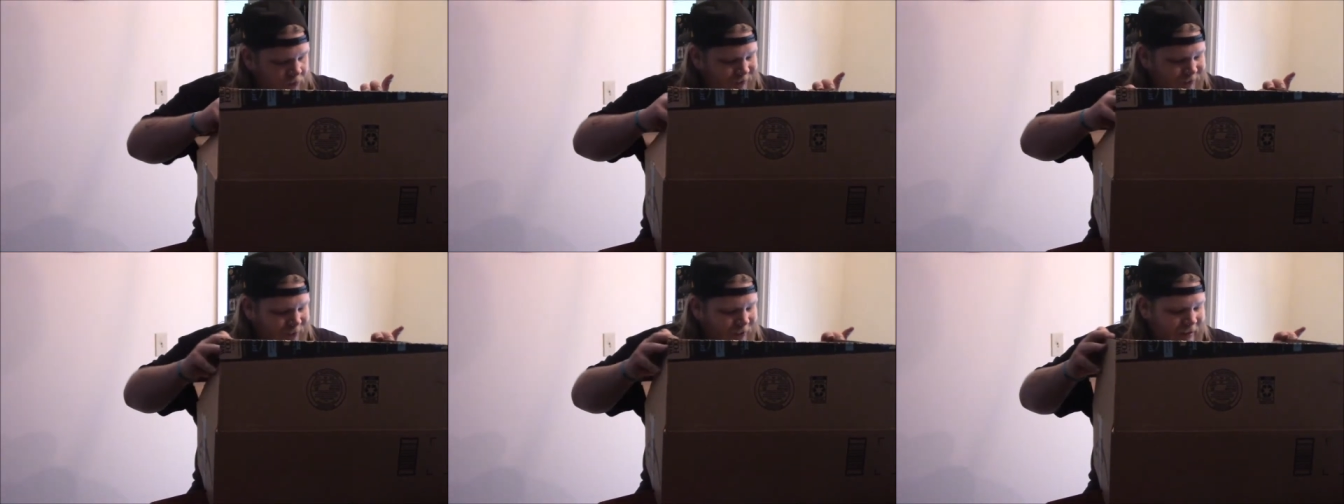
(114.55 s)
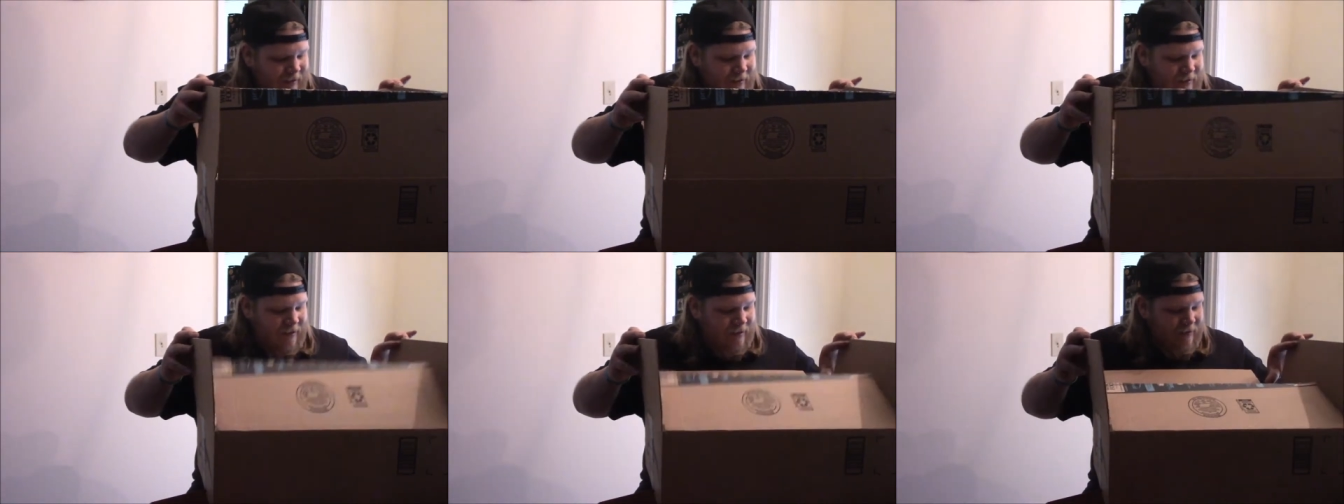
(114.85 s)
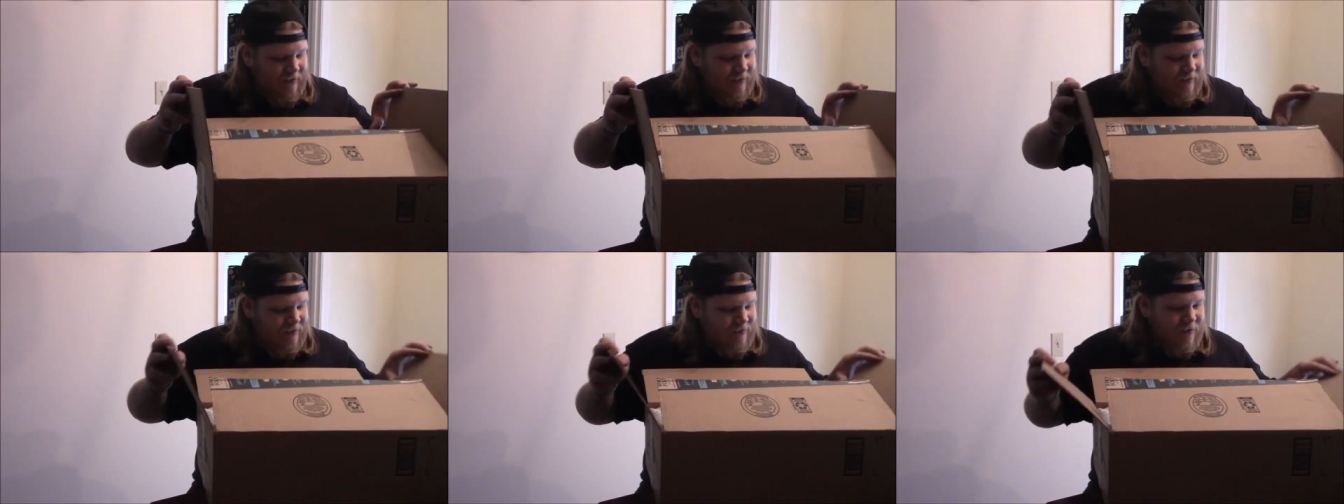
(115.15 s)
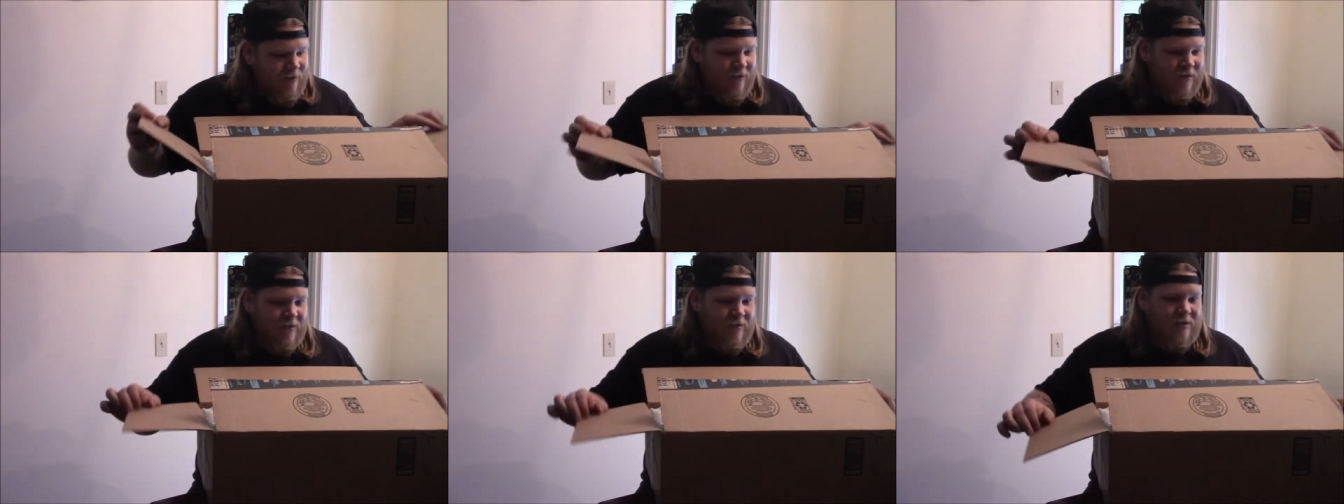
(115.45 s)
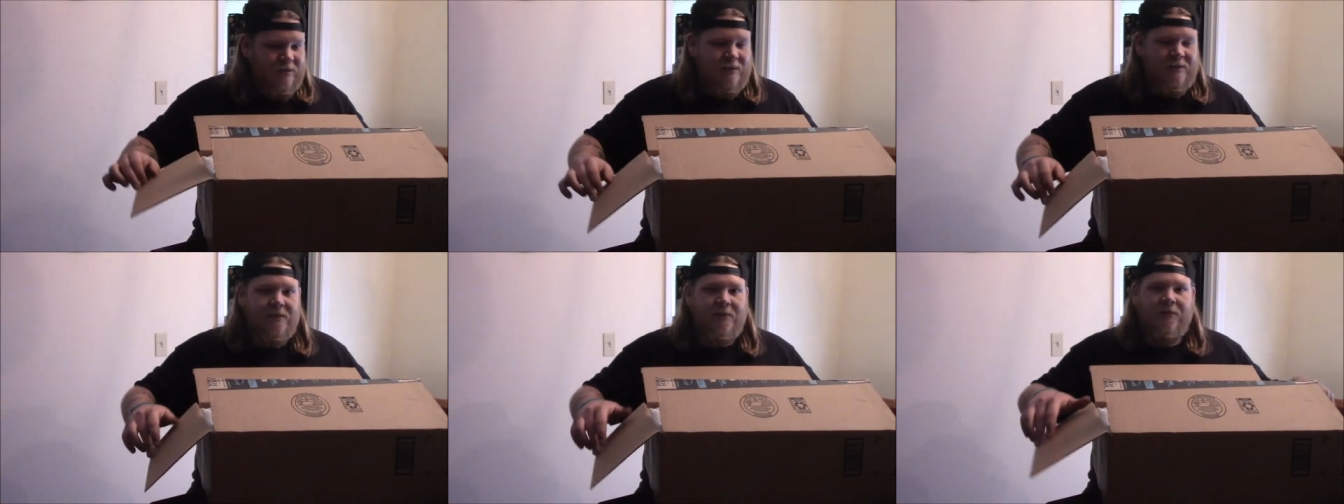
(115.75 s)
so I, I, as long as
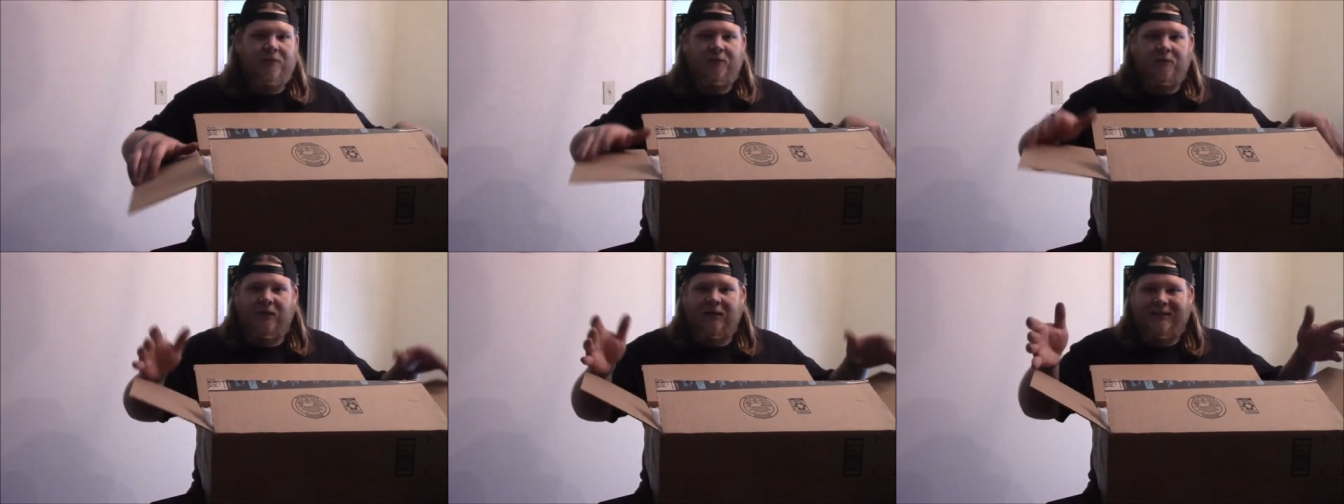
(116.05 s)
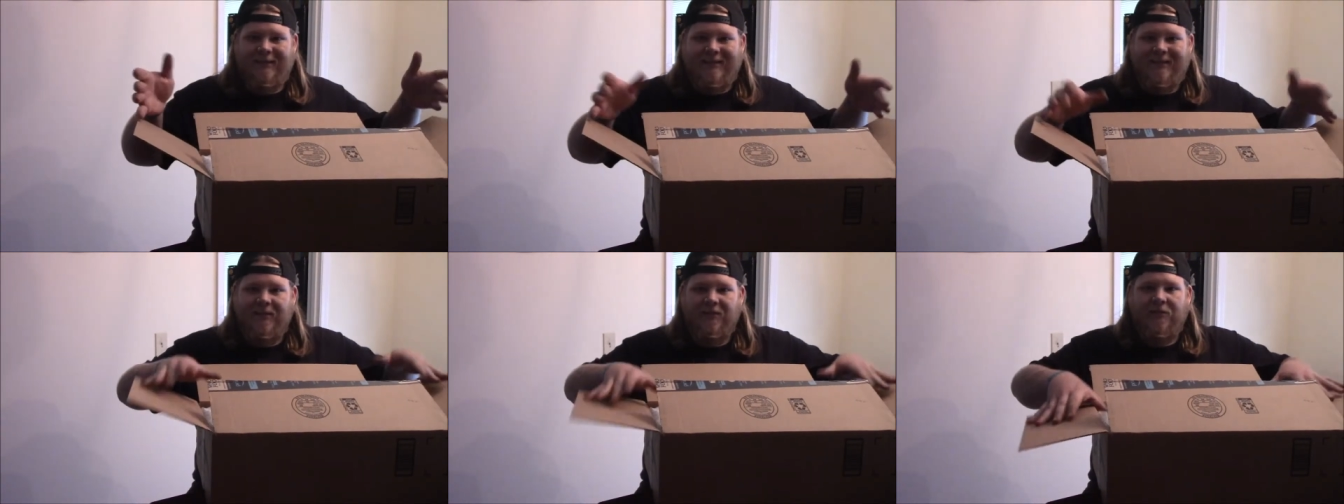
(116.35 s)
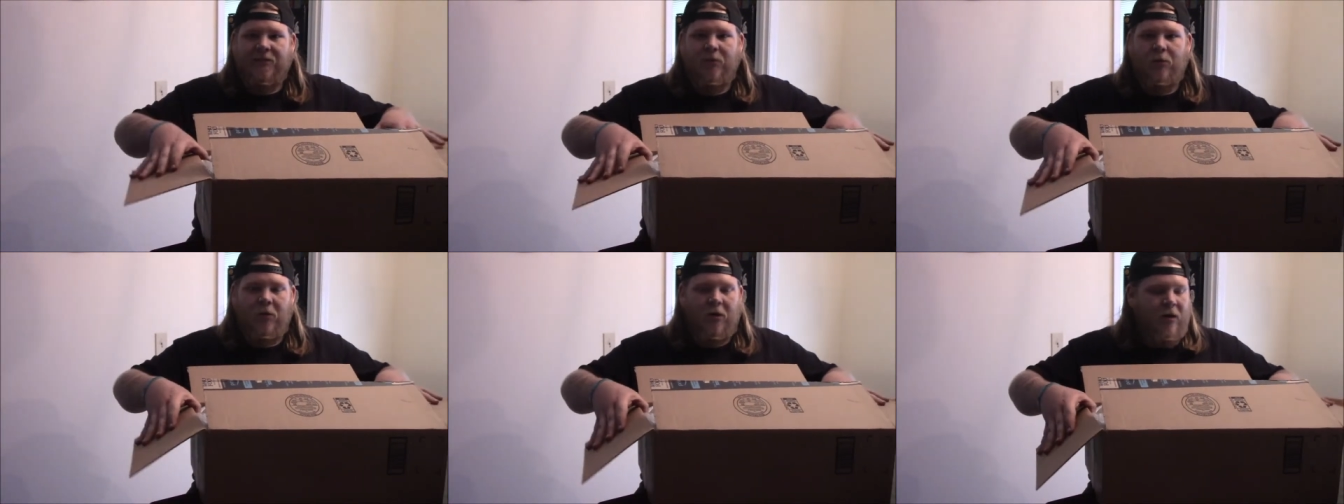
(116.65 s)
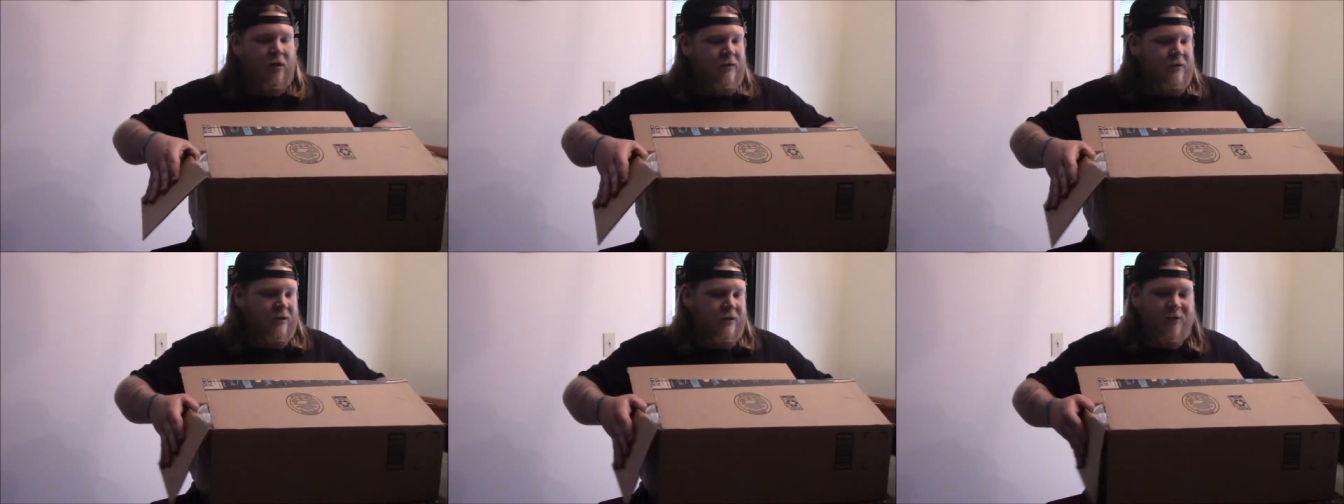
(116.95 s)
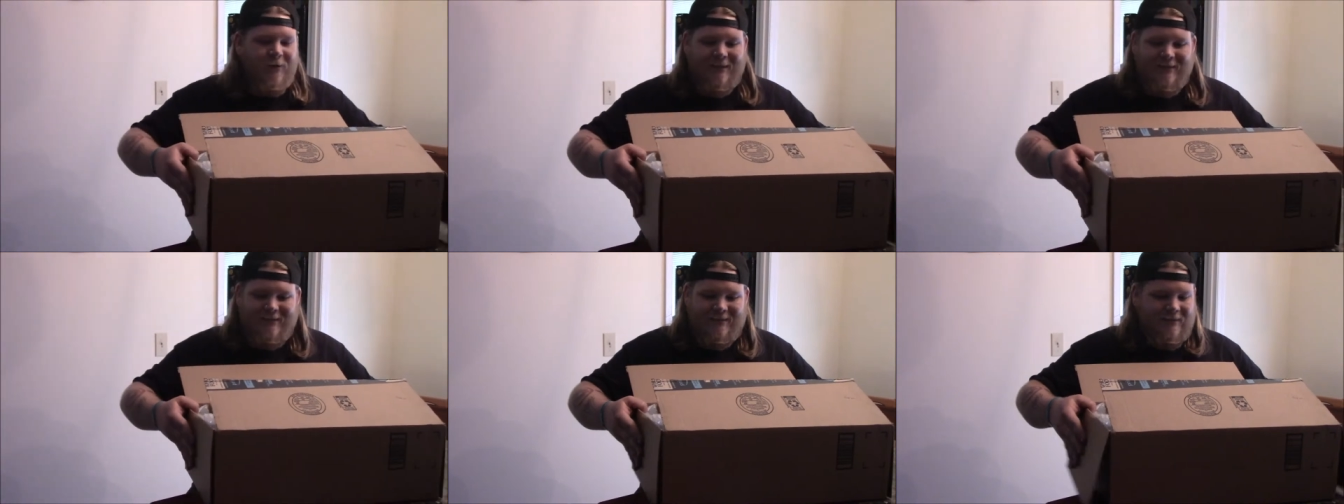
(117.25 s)
it's in a decent
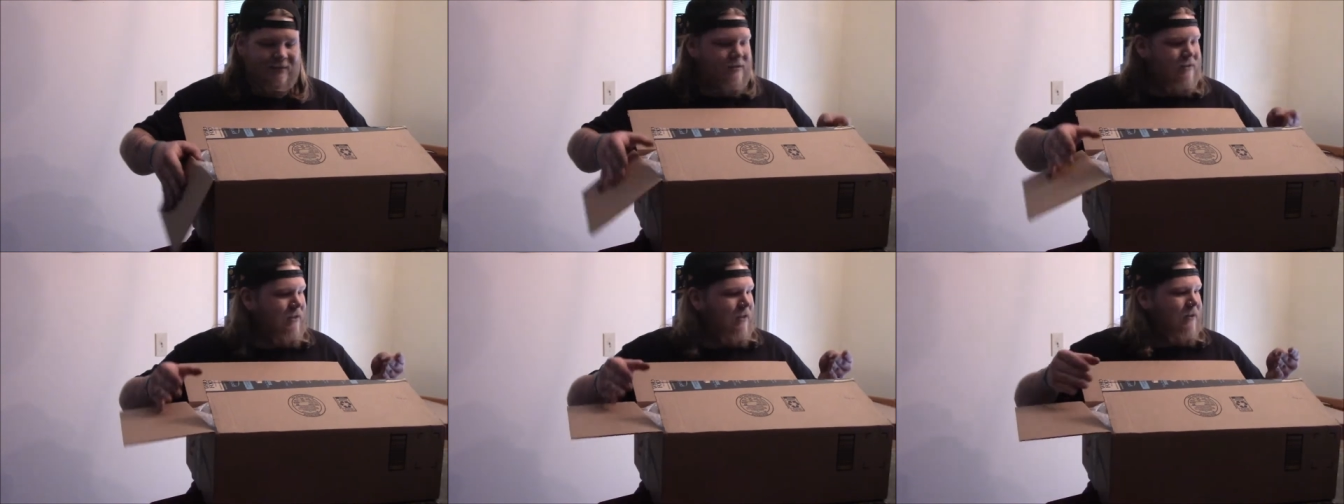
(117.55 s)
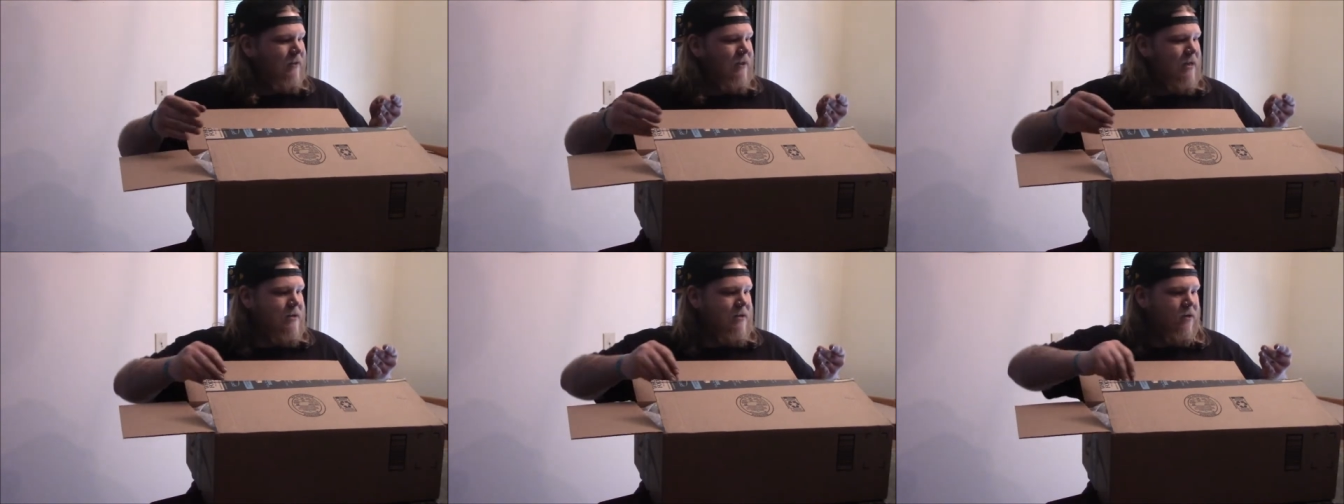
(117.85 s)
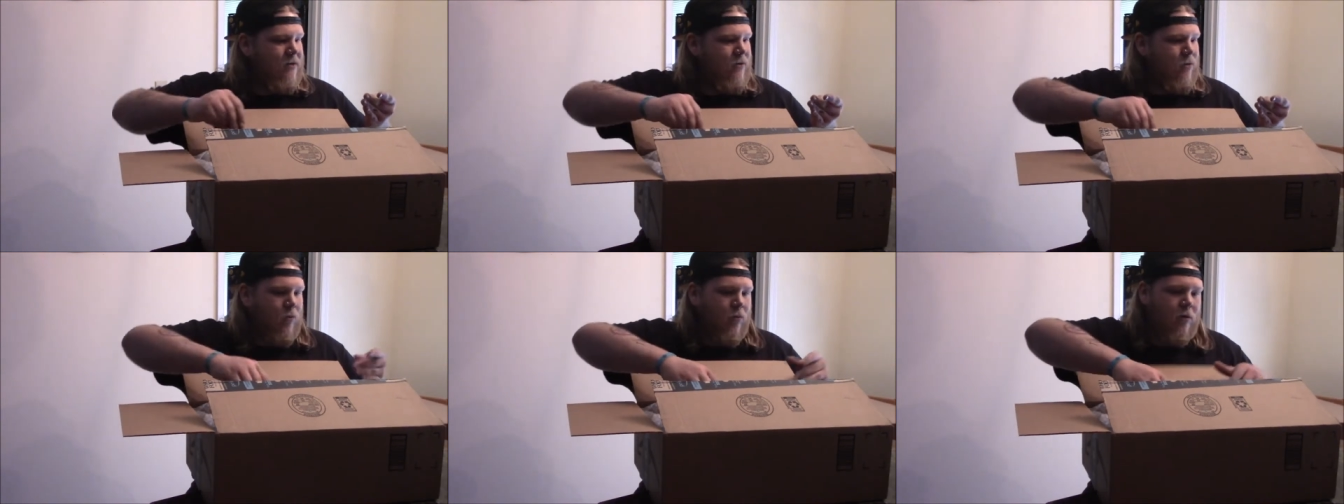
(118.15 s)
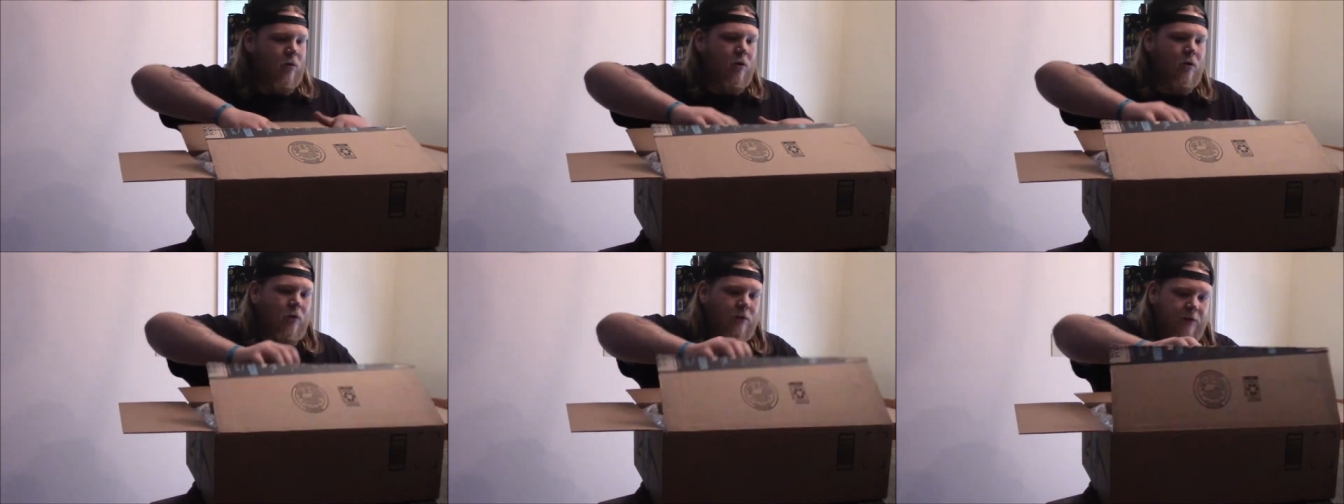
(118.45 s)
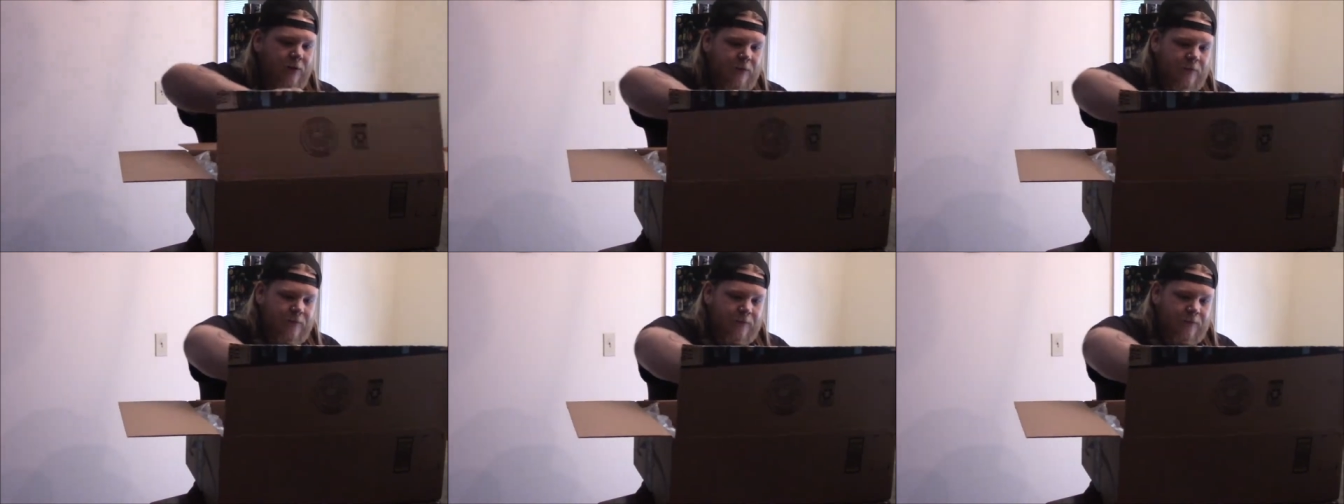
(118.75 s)
quality, uh, it's not the end of the world.